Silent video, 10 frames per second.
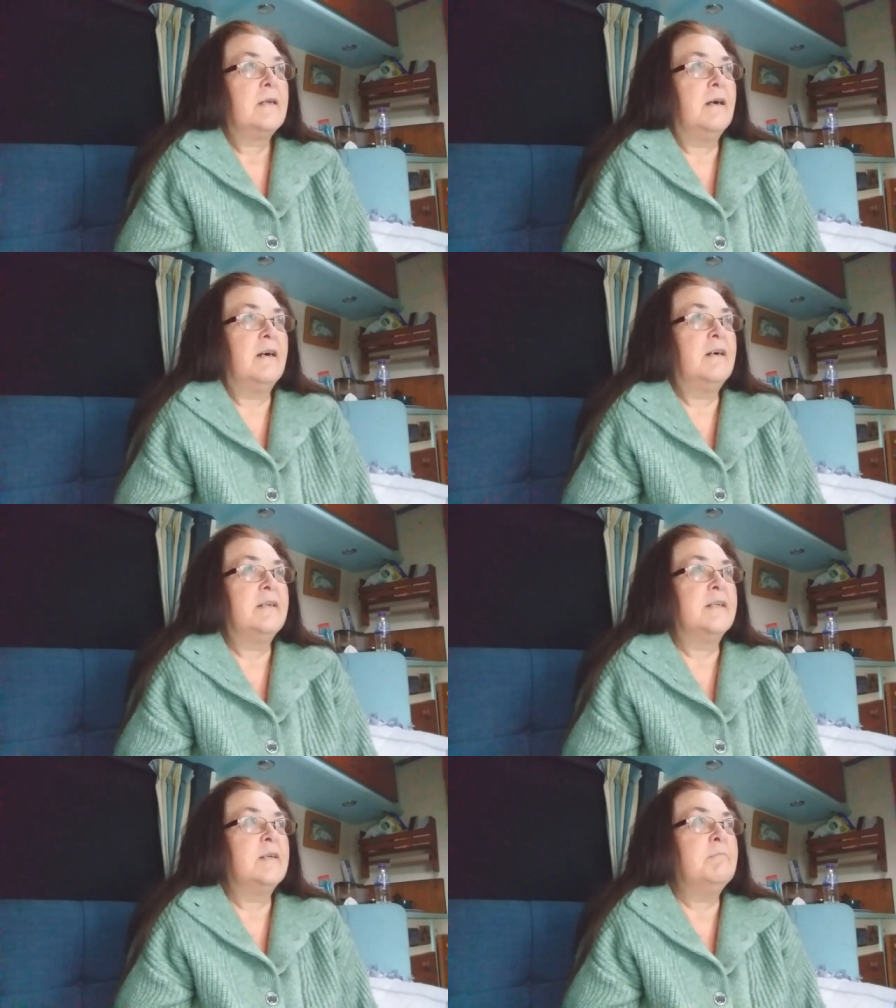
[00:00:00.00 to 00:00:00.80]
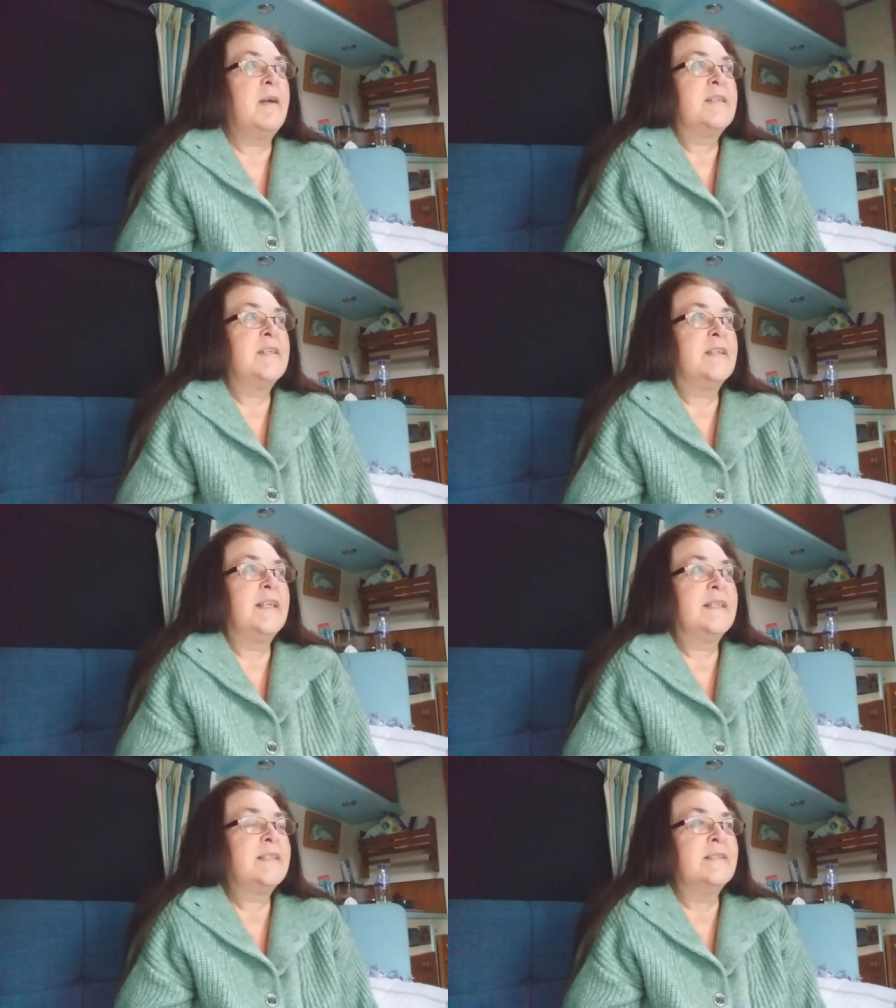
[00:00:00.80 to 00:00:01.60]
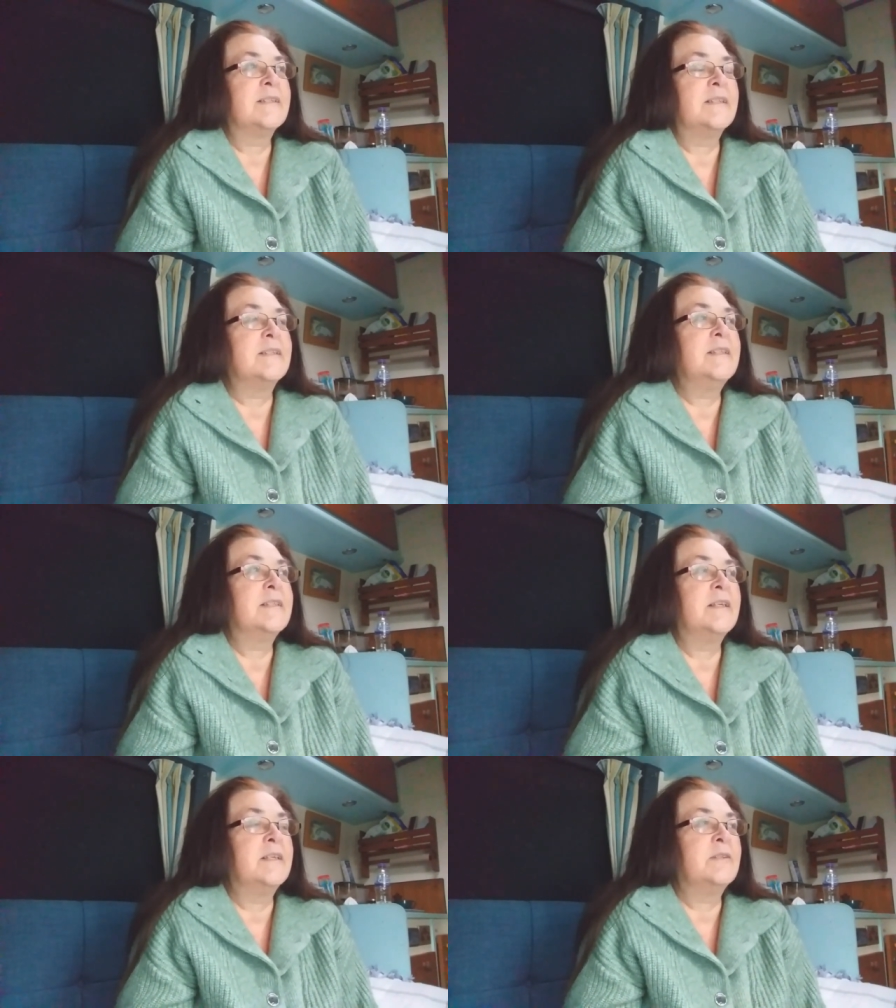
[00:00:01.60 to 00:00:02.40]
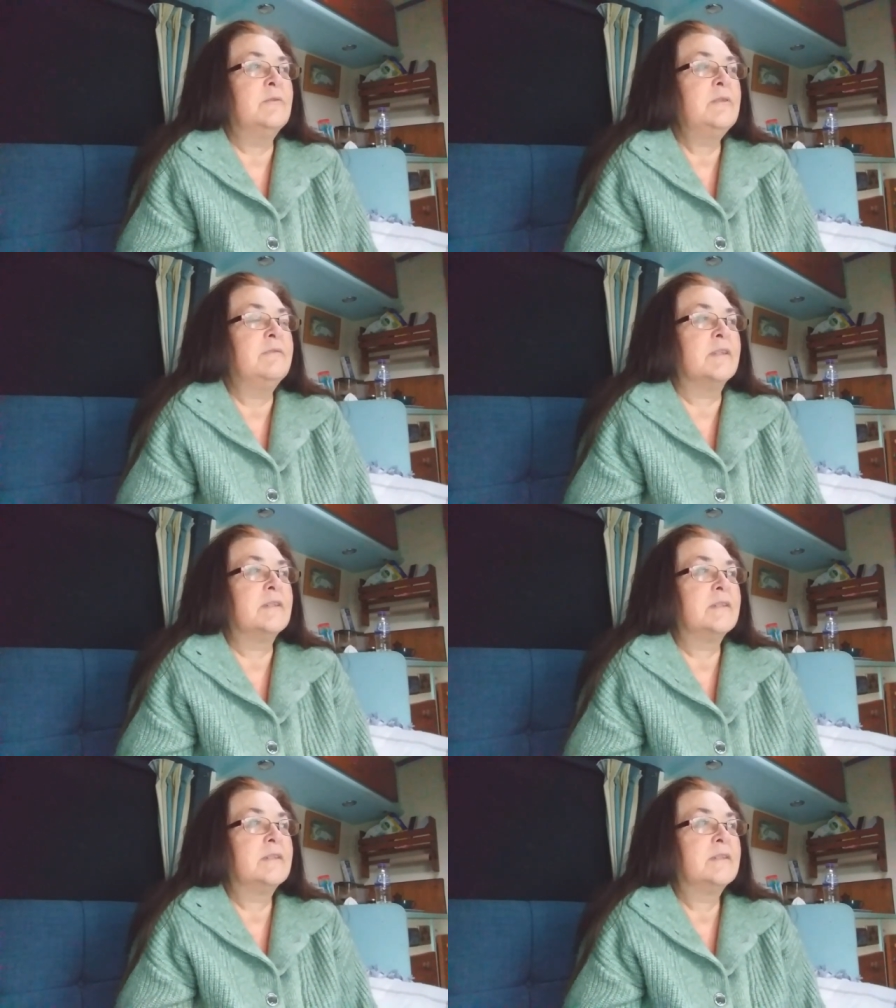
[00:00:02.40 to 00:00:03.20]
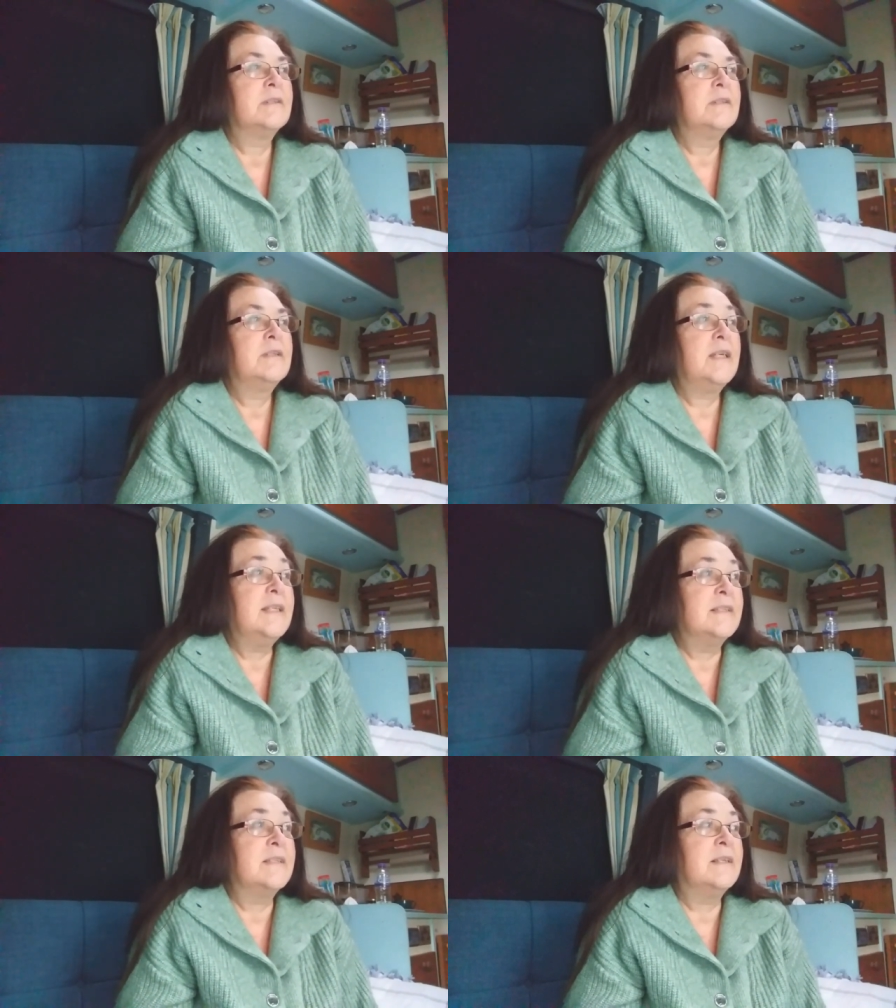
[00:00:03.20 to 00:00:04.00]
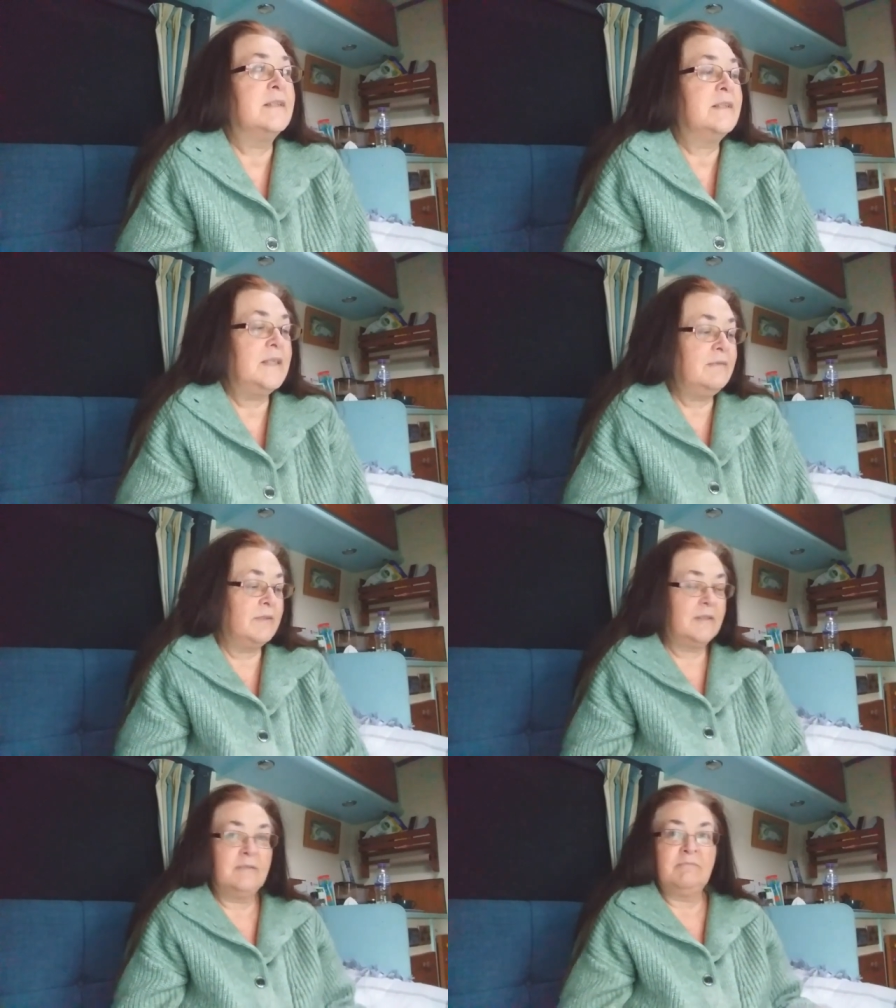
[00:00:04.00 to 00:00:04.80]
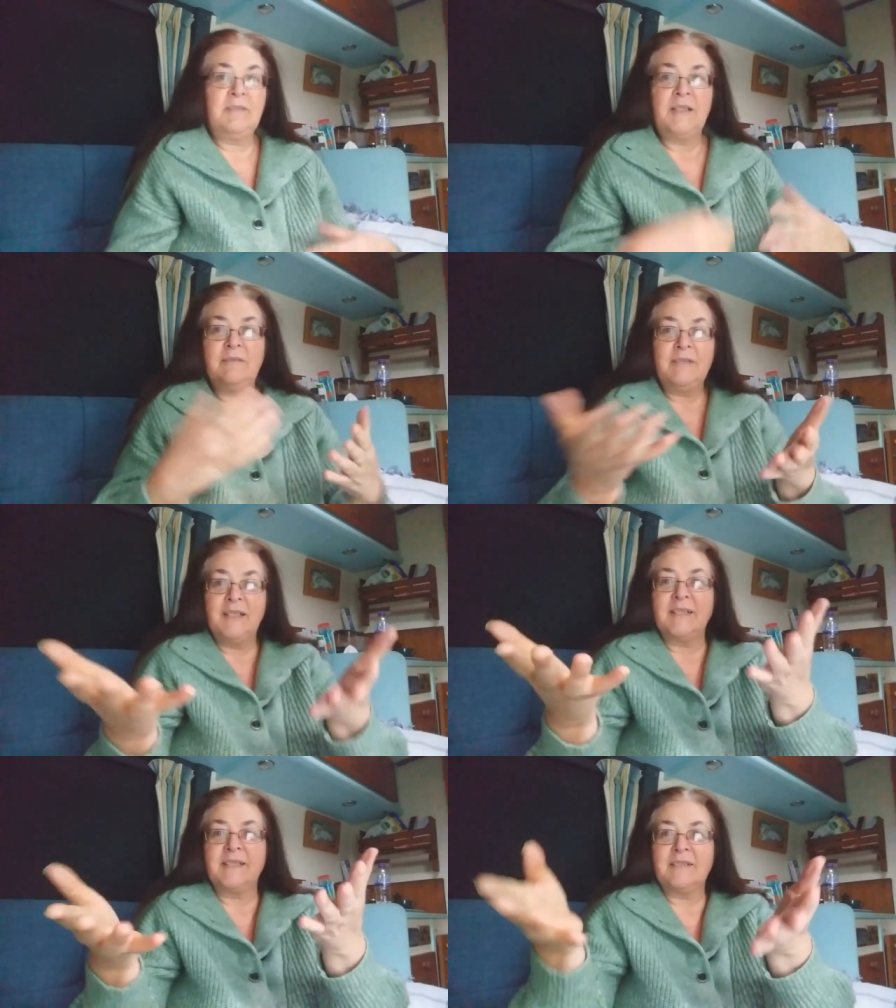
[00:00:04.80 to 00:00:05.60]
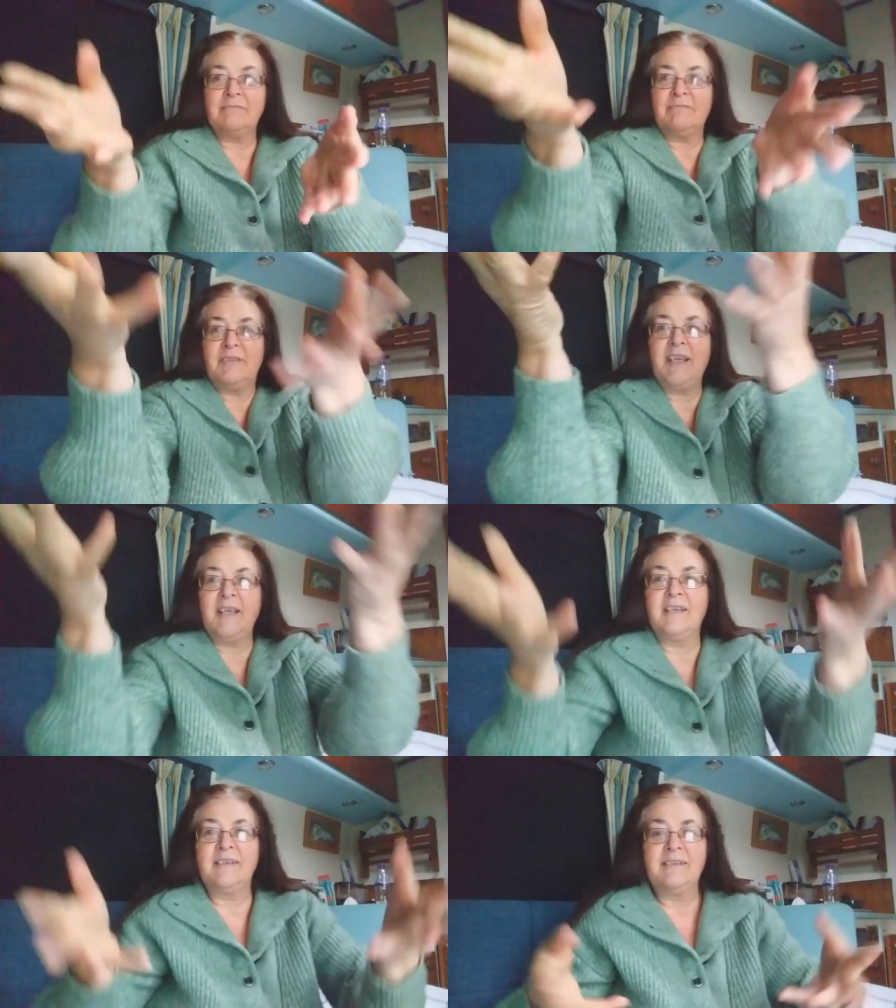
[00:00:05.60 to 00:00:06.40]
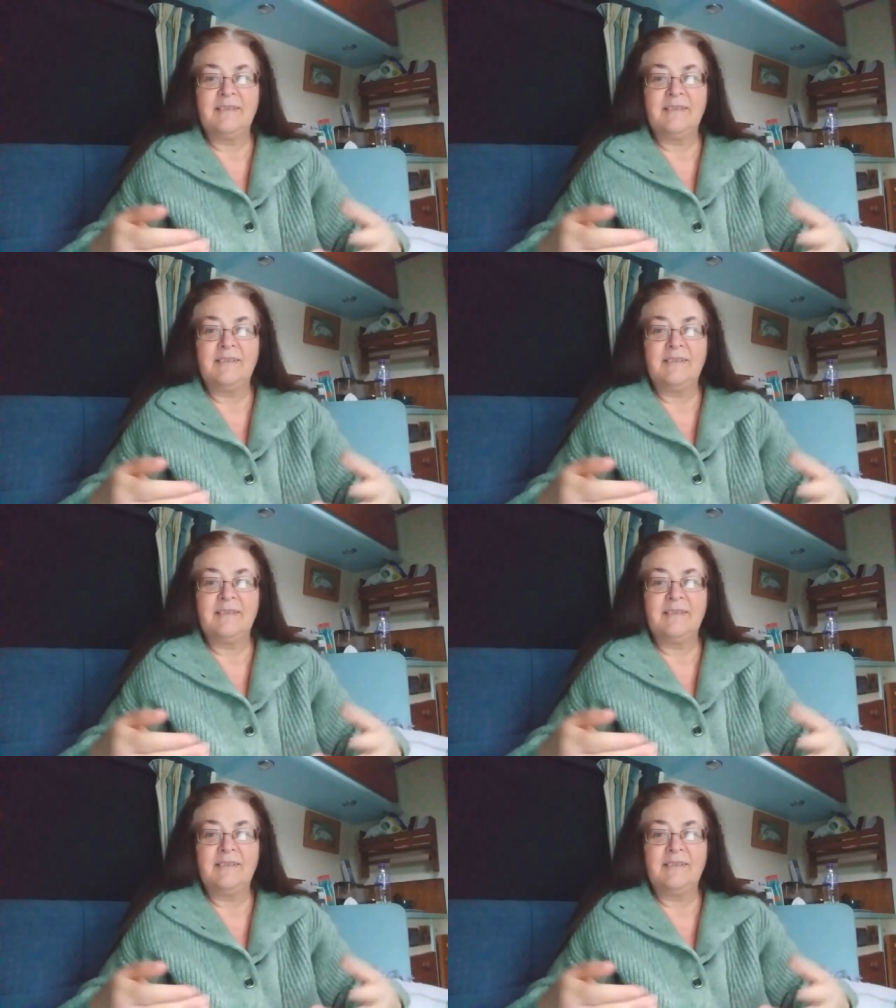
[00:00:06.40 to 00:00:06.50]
I don't know, a magical essence that's inside all of us, inside even, you know, this thing,